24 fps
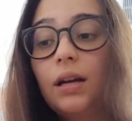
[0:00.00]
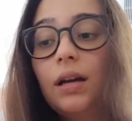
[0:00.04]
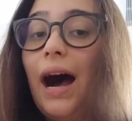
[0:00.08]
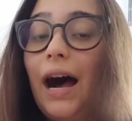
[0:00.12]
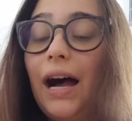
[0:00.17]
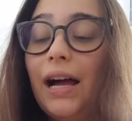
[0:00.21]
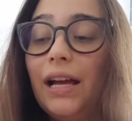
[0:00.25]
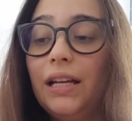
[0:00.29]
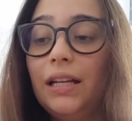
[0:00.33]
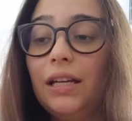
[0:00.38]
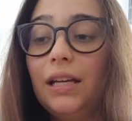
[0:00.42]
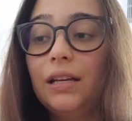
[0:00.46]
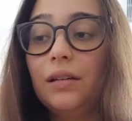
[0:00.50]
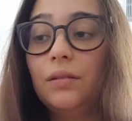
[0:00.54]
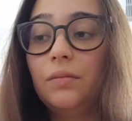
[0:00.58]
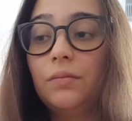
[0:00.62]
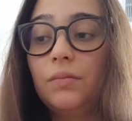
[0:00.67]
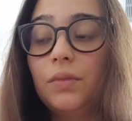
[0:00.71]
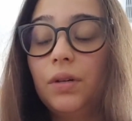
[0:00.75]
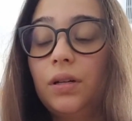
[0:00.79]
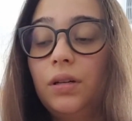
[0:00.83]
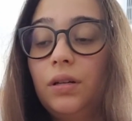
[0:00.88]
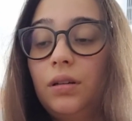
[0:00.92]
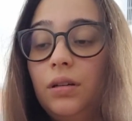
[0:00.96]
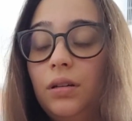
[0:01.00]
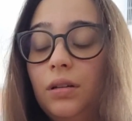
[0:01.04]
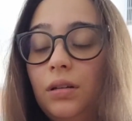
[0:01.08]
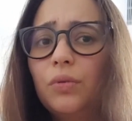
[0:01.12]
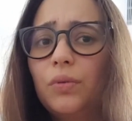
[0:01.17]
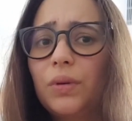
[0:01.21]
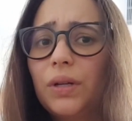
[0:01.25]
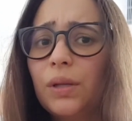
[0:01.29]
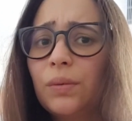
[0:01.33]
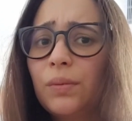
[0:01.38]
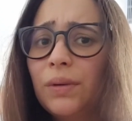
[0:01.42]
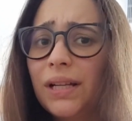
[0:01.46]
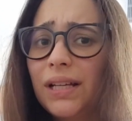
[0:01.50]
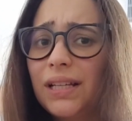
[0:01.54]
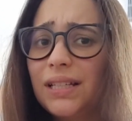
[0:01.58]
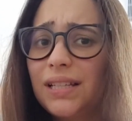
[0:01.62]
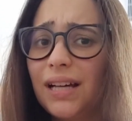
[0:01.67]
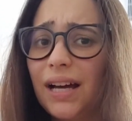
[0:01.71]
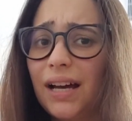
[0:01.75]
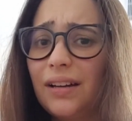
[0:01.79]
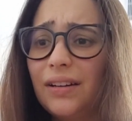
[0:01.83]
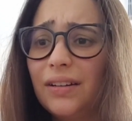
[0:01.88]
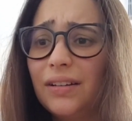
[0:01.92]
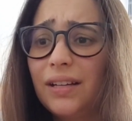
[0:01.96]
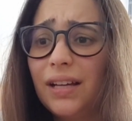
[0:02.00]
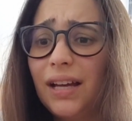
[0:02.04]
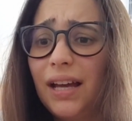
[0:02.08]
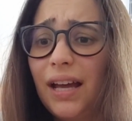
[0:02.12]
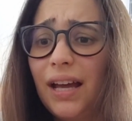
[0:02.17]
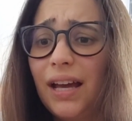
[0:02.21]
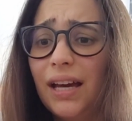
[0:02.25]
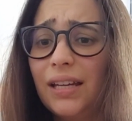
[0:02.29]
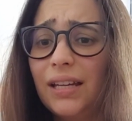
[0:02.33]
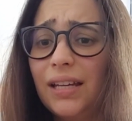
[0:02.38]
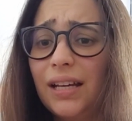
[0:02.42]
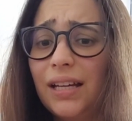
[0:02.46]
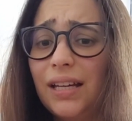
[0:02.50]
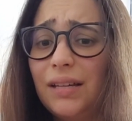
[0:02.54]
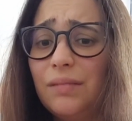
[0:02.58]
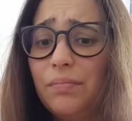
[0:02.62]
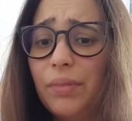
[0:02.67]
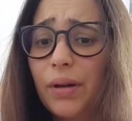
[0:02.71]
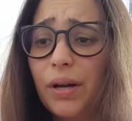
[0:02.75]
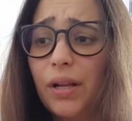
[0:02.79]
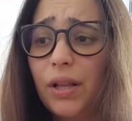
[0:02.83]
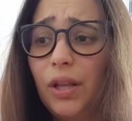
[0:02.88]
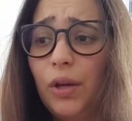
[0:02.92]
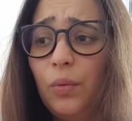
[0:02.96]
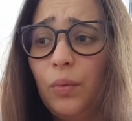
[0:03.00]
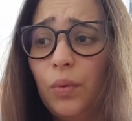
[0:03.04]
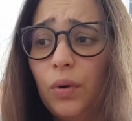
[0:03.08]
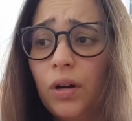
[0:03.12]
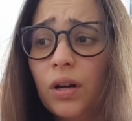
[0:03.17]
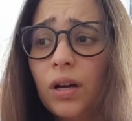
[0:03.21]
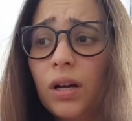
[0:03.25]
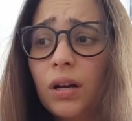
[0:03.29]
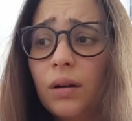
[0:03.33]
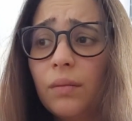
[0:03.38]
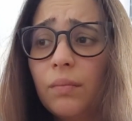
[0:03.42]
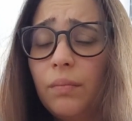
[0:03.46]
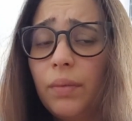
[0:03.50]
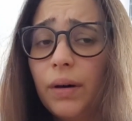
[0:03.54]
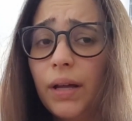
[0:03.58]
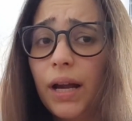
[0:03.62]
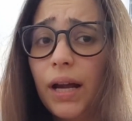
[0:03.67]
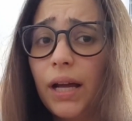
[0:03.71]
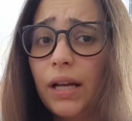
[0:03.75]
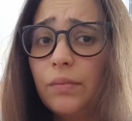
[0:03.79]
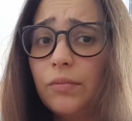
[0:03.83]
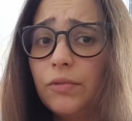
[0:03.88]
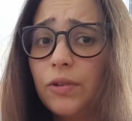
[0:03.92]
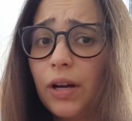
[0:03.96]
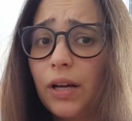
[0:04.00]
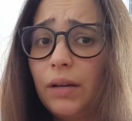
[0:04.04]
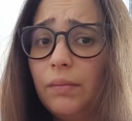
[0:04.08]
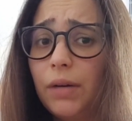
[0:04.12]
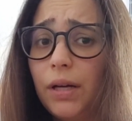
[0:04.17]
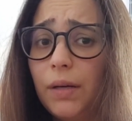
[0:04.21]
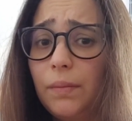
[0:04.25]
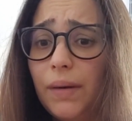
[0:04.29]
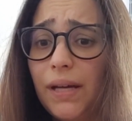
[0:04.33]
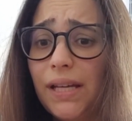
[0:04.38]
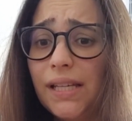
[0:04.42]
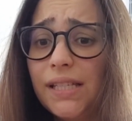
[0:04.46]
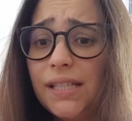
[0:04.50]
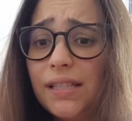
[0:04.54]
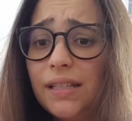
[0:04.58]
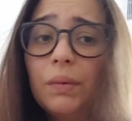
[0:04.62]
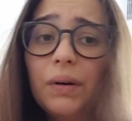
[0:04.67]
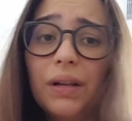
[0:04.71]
I am really, really tired and I can barely work, but I am trying my best.